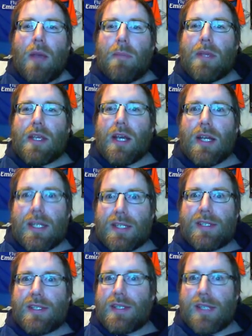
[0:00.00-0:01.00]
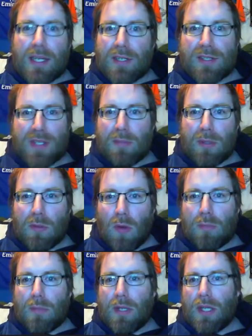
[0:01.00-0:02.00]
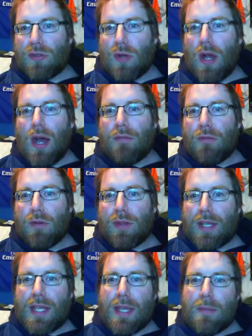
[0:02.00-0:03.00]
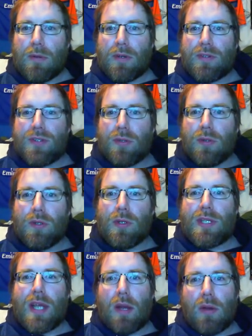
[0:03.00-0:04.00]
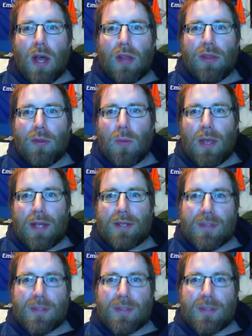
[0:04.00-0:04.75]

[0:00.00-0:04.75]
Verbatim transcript: because there simply won't be a draw for the keeper to lose out on the win.